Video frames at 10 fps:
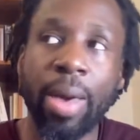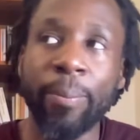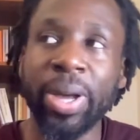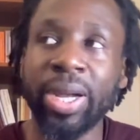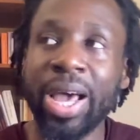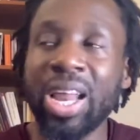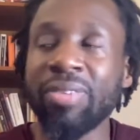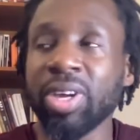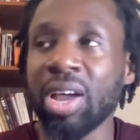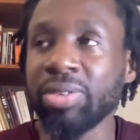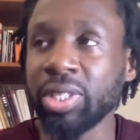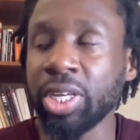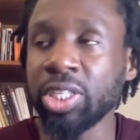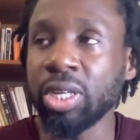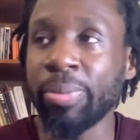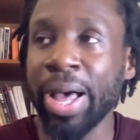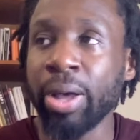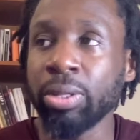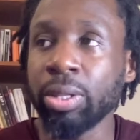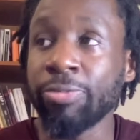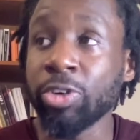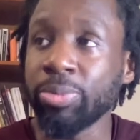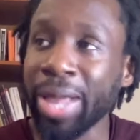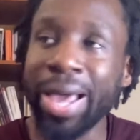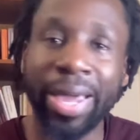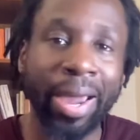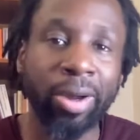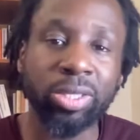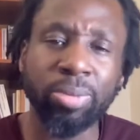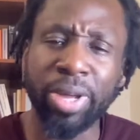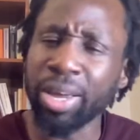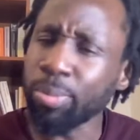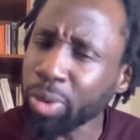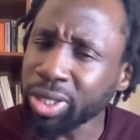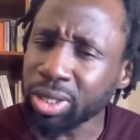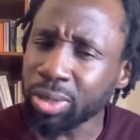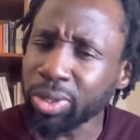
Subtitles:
but not have a conversation about the first black character being in prison,